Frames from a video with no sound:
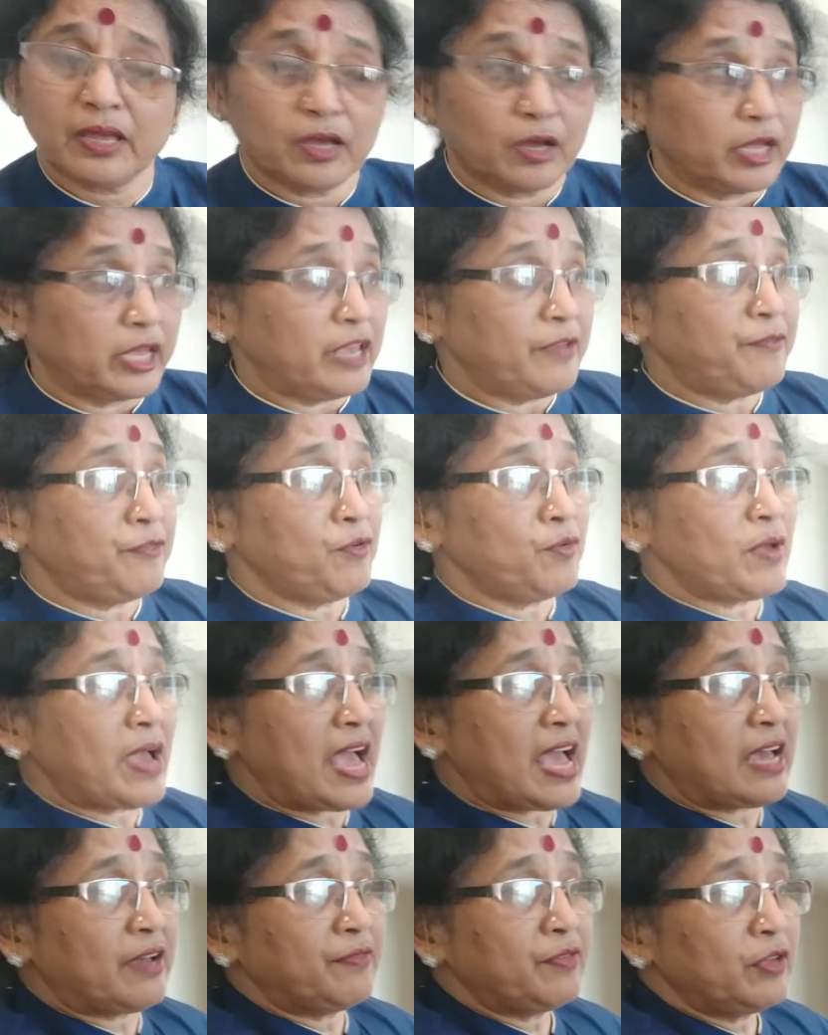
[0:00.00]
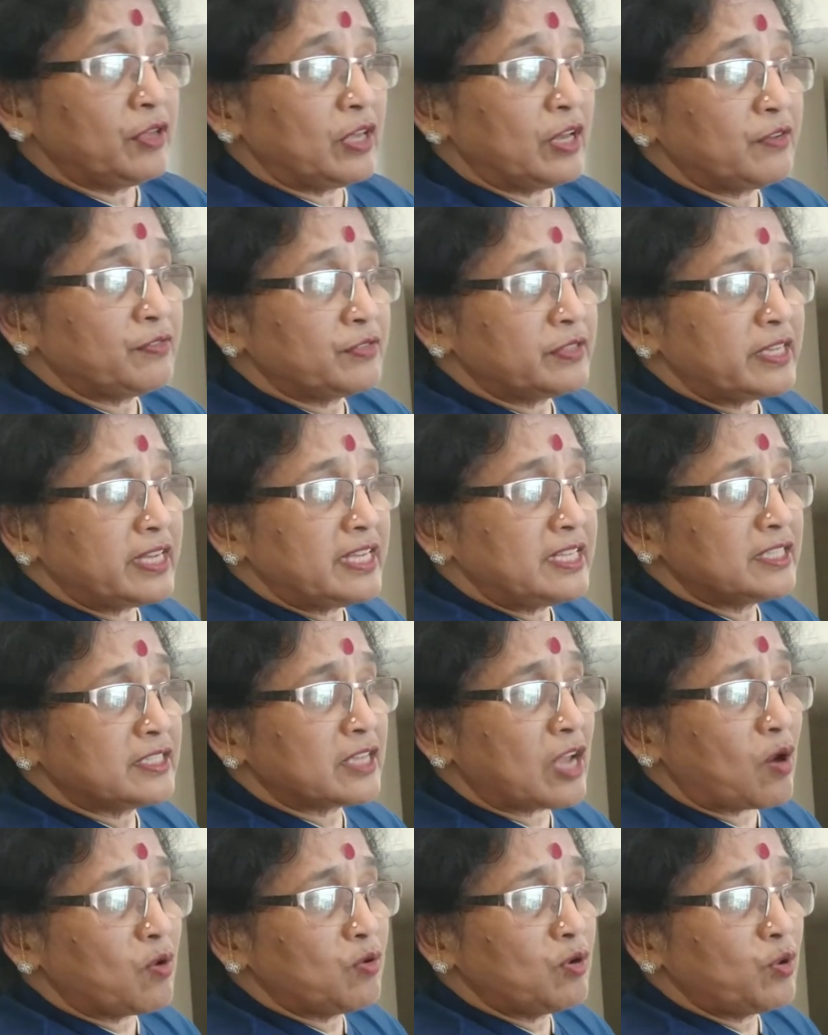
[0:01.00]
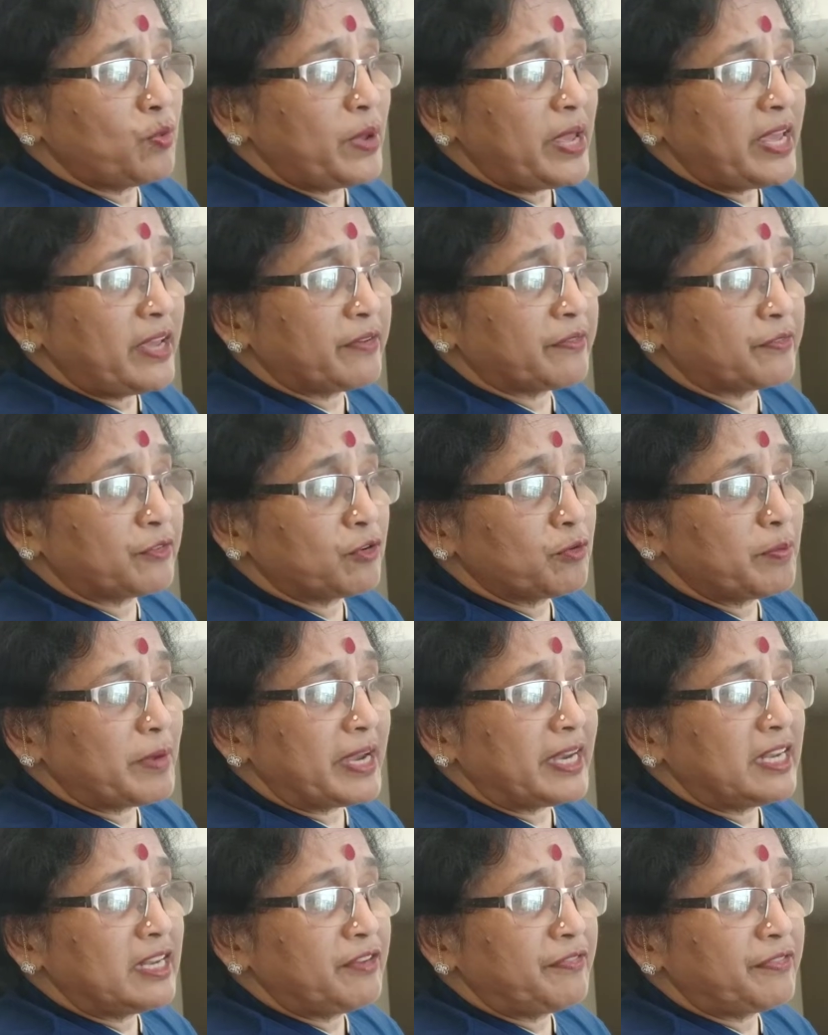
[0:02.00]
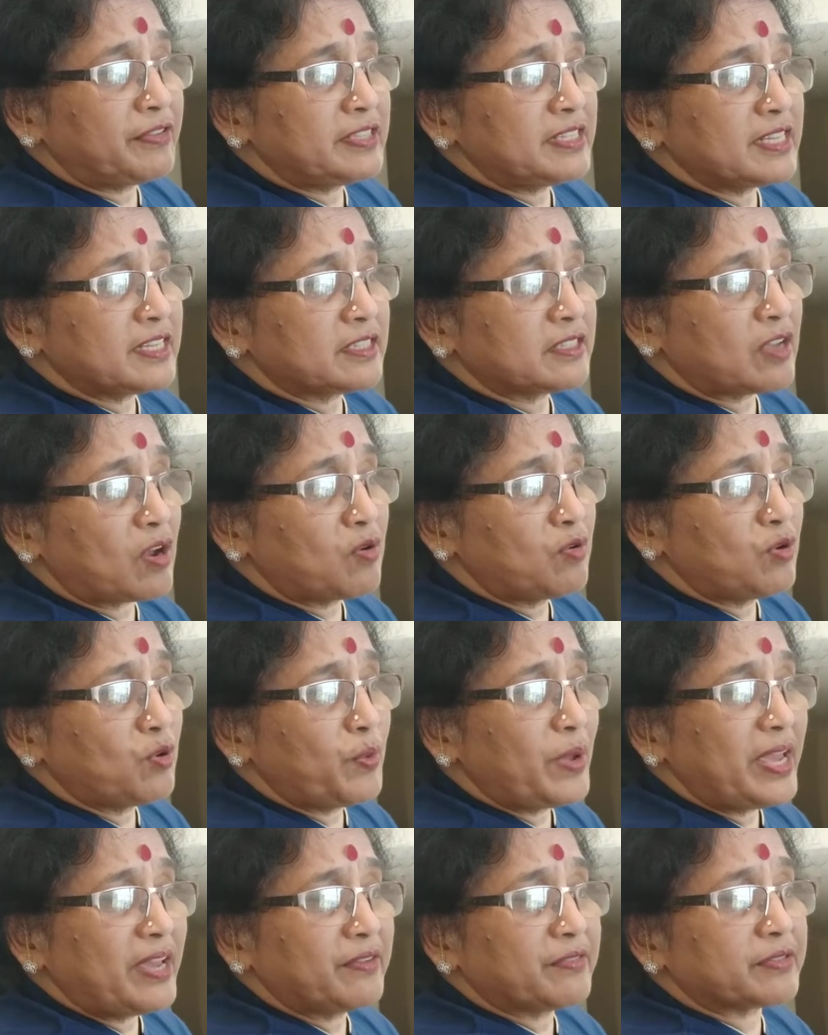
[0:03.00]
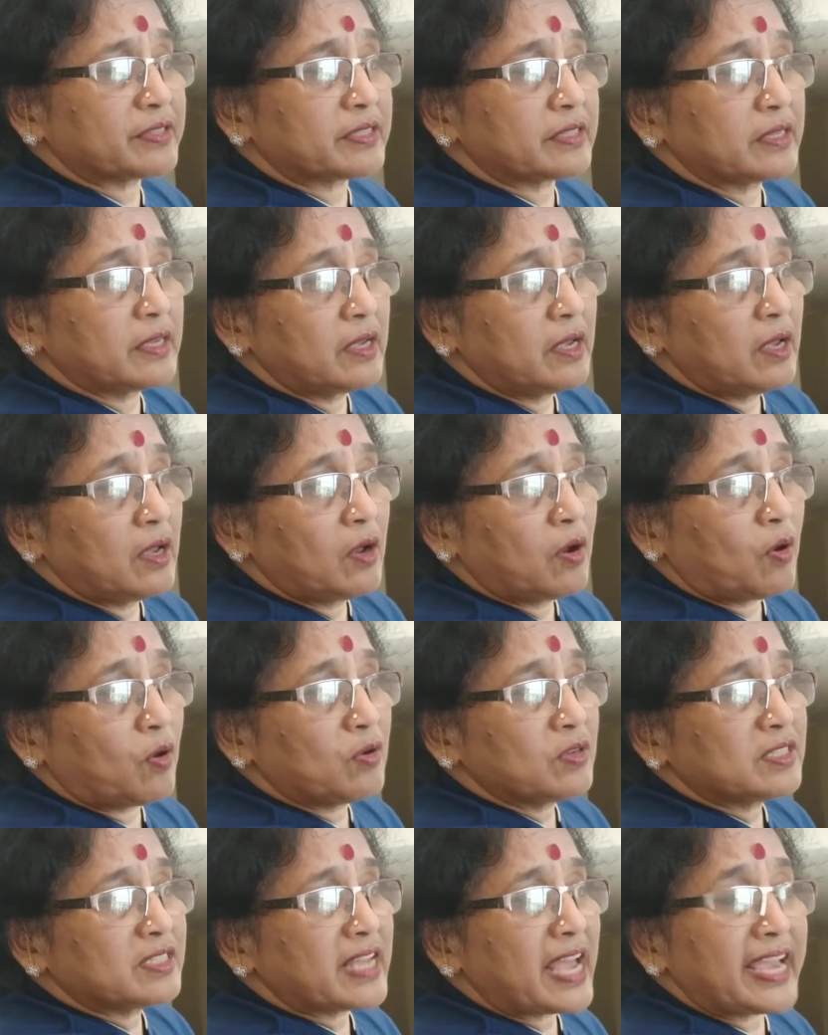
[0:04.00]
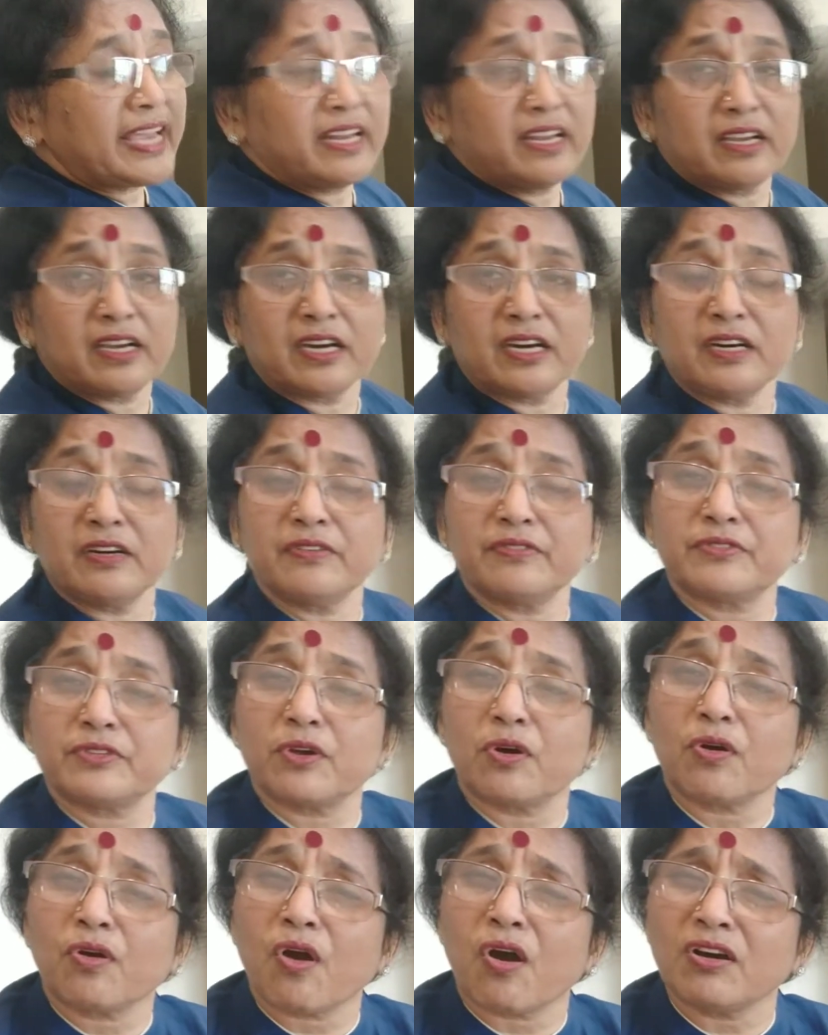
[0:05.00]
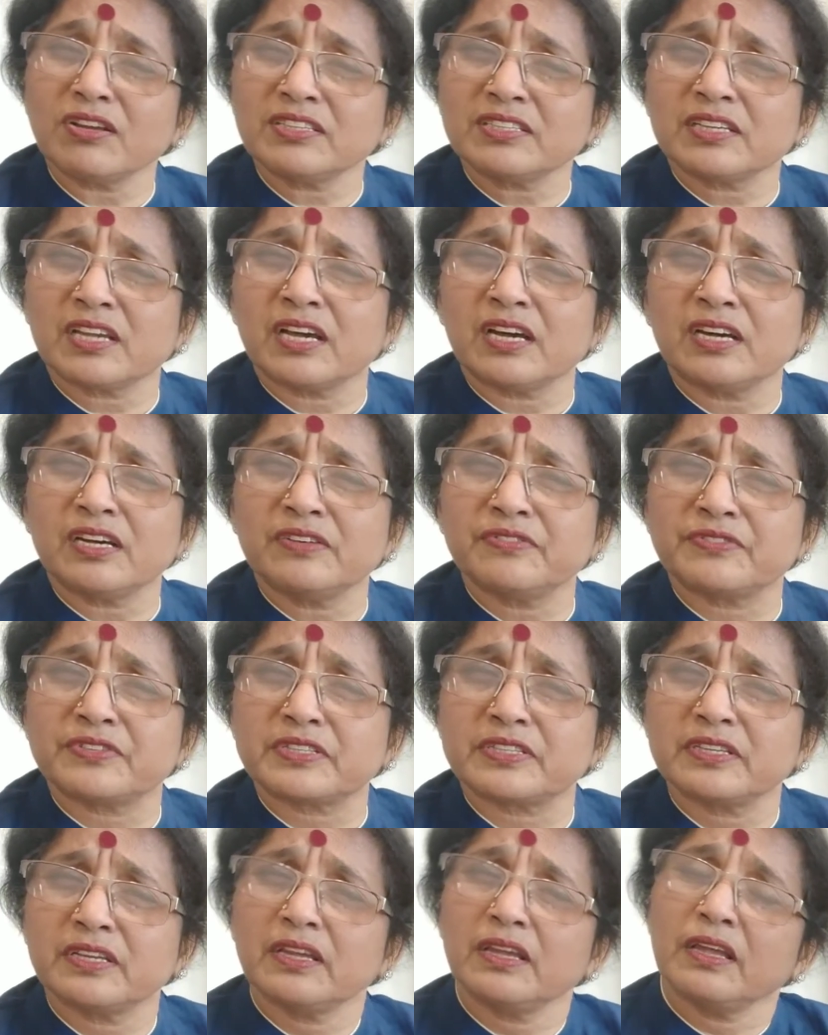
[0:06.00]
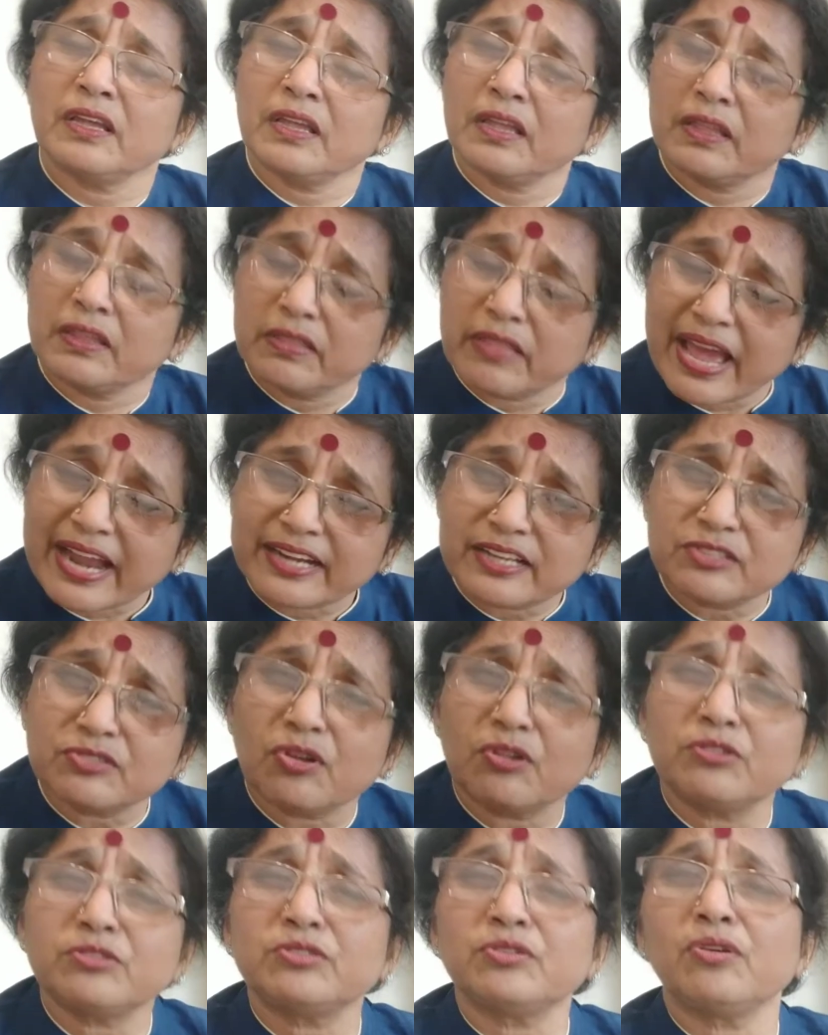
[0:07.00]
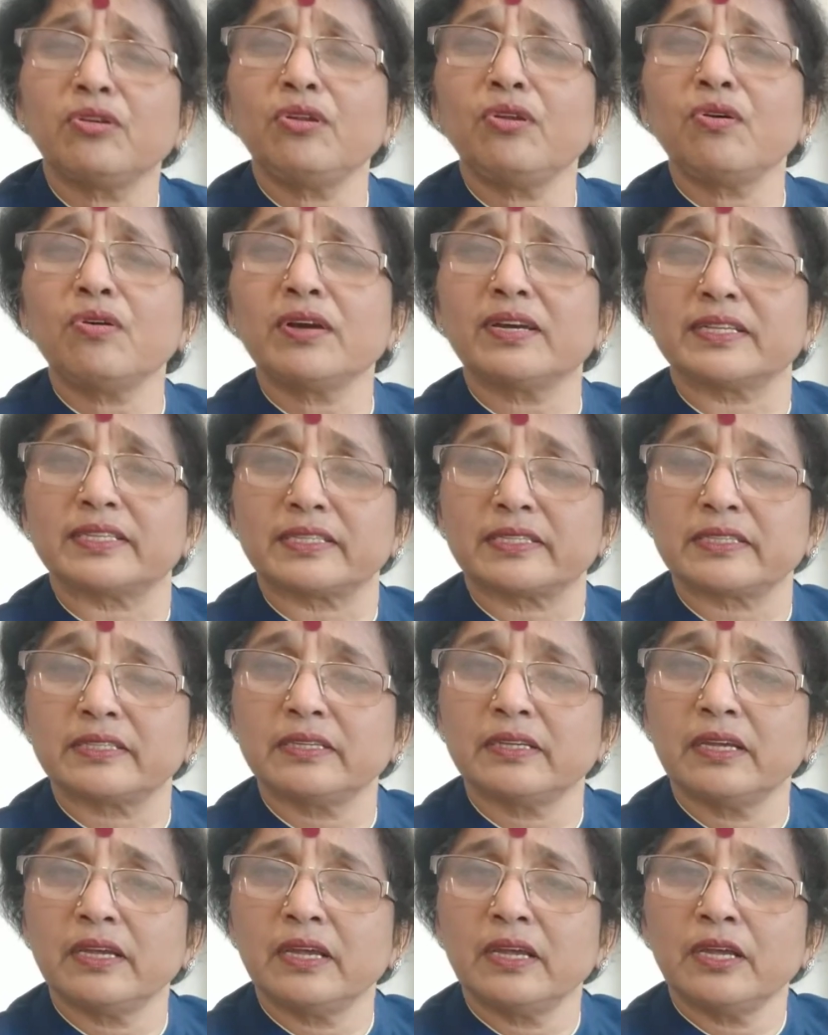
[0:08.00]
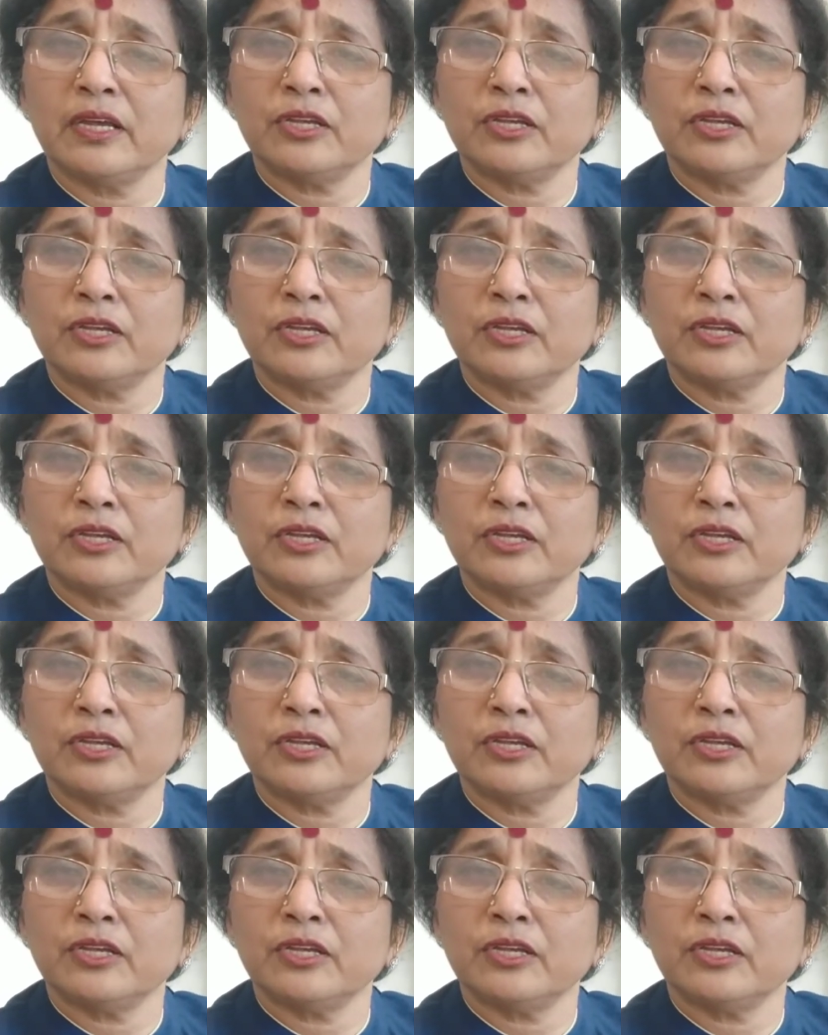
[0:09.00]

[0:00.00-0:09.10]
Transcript: If you have seen sound wave, you made in physics sound waves, or sine curves, or cos curves, that is also locus.